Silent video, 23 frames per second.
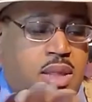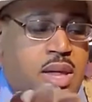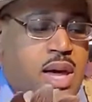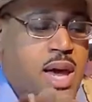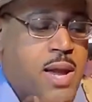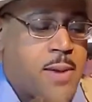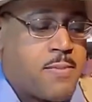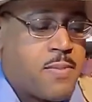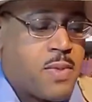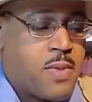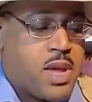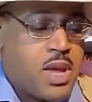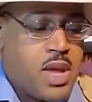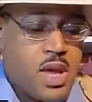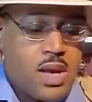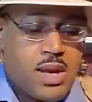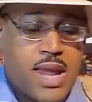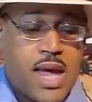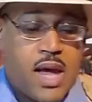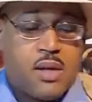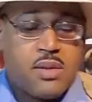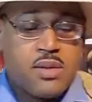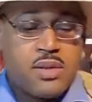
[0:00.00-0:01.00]
side.
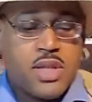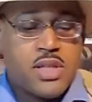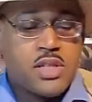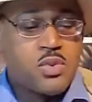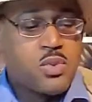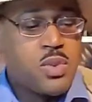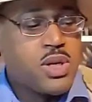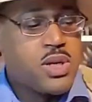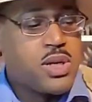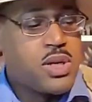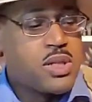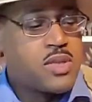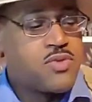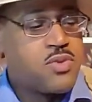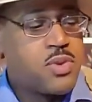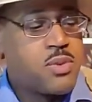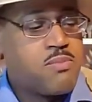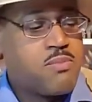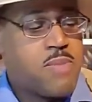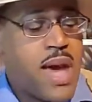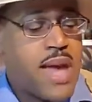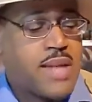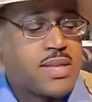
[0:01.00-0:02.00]
Now this one is
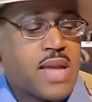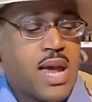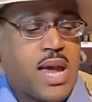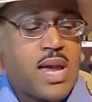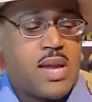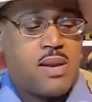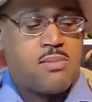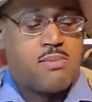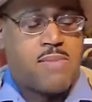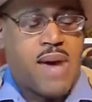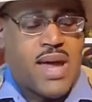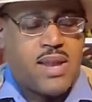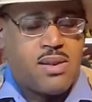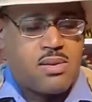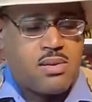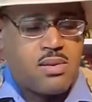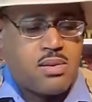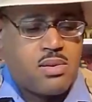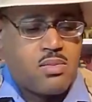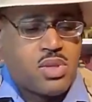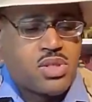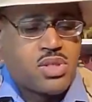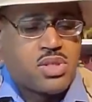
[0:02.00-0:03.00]
from Batten,
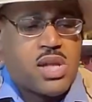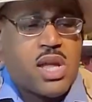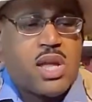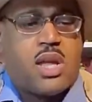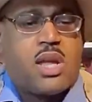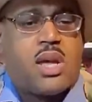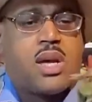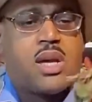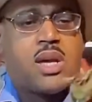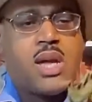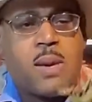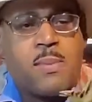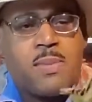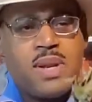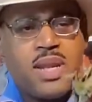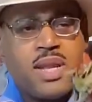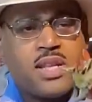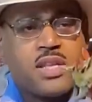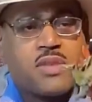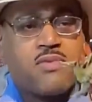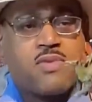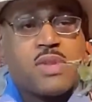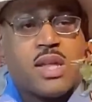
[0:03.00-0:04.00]
Batten, which is a, a
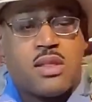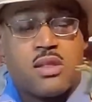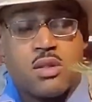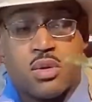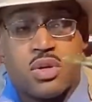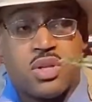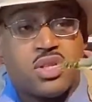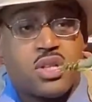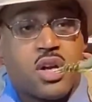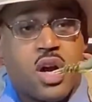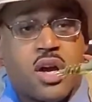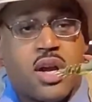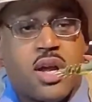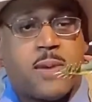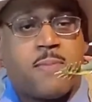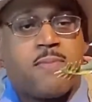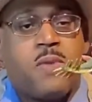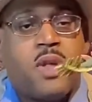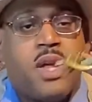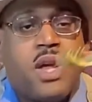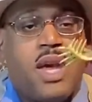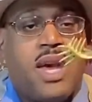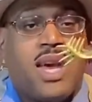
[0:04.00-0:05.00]
company that sold at
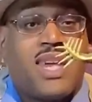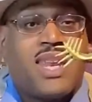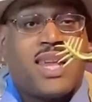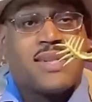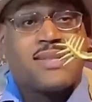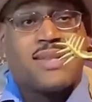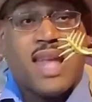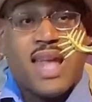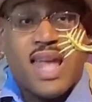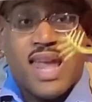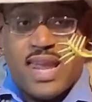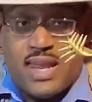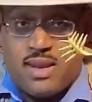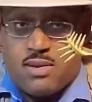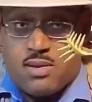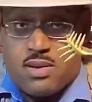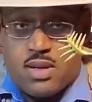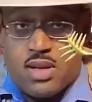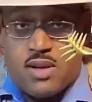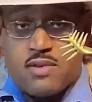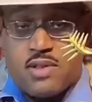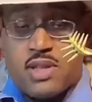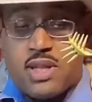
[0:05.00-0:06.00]
Target, and has eight
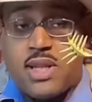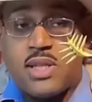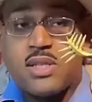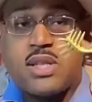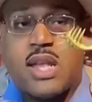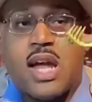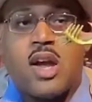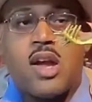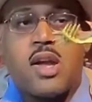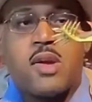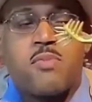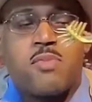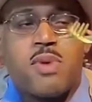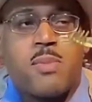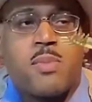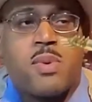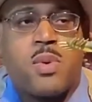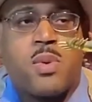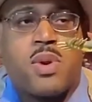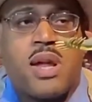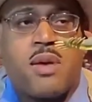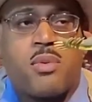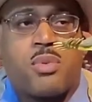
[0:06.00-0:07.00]
of these. Now I
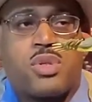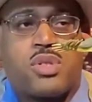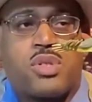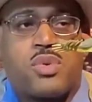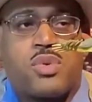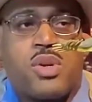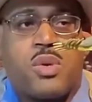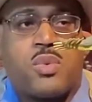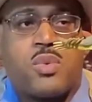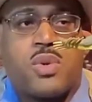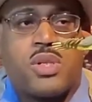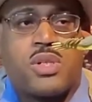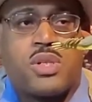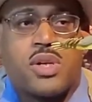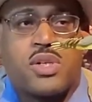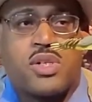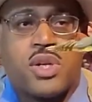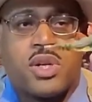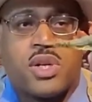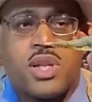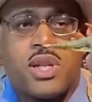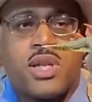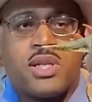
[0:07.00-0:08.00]
remember when I was doing
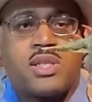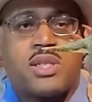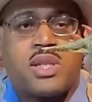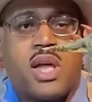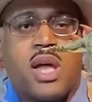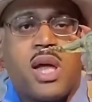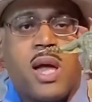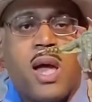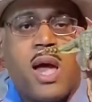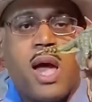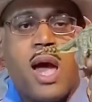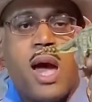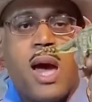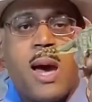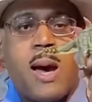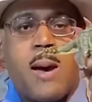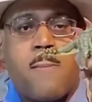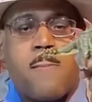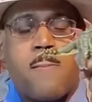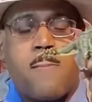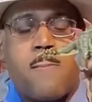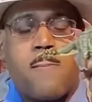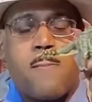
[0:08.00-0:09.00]
research on this,
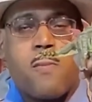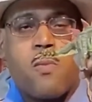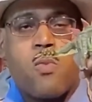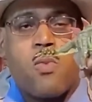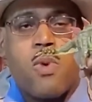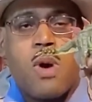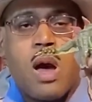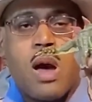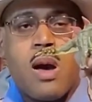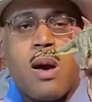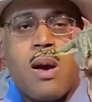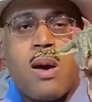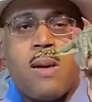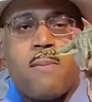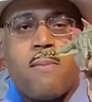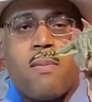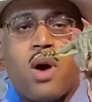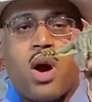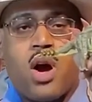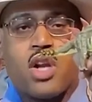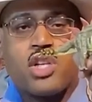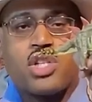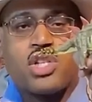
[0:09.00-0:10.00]
um,
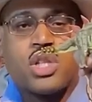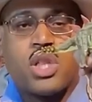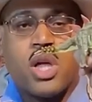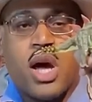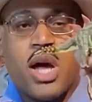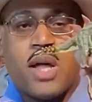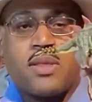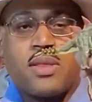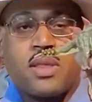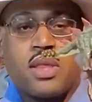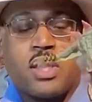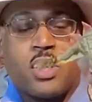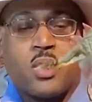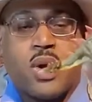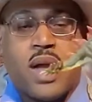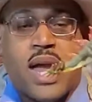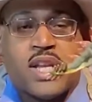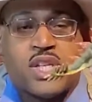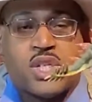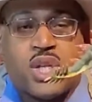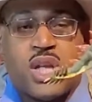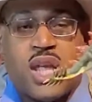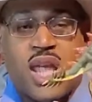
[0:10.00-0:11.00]
Marsh thought that there were
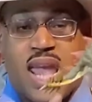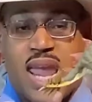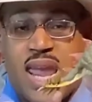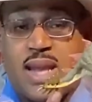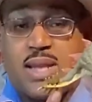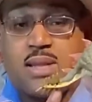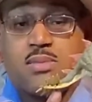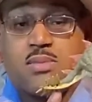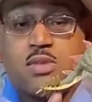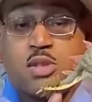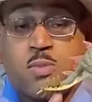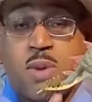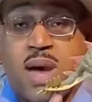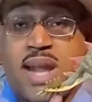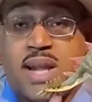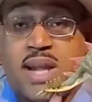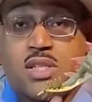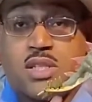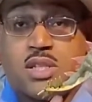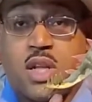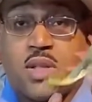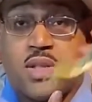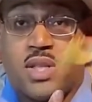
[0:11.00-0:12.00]
actually eight
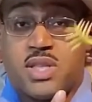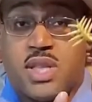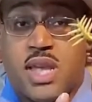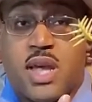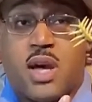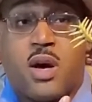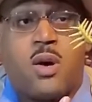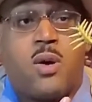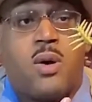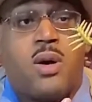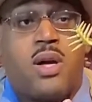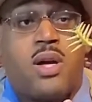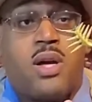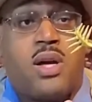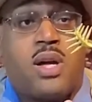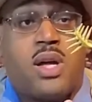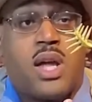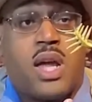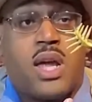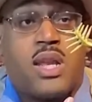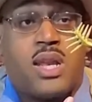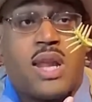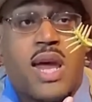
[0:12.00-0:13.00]
spikes on the tail
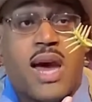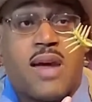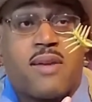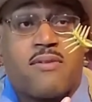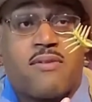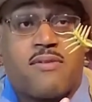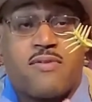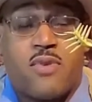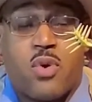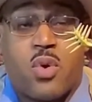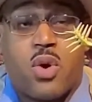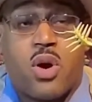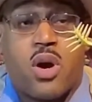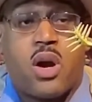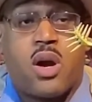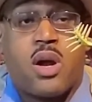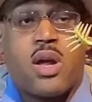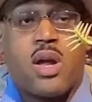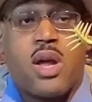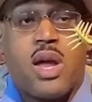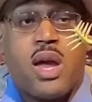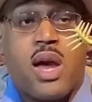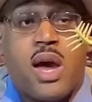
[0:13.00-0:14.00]
and not four.
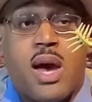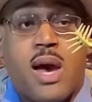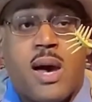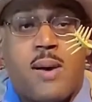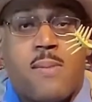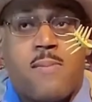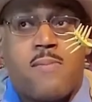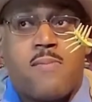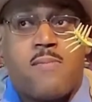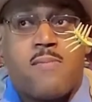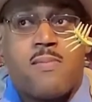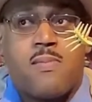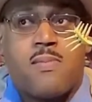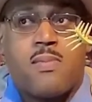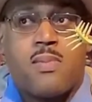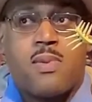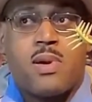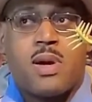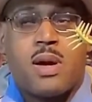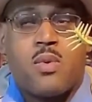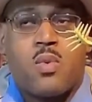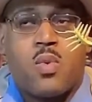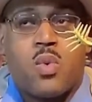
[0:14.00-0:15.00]
Um,
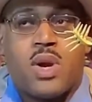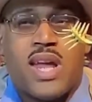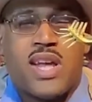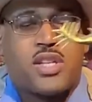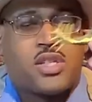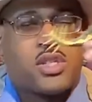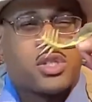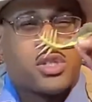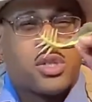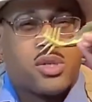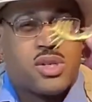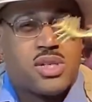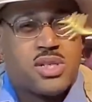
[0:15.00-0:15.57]
we're not sure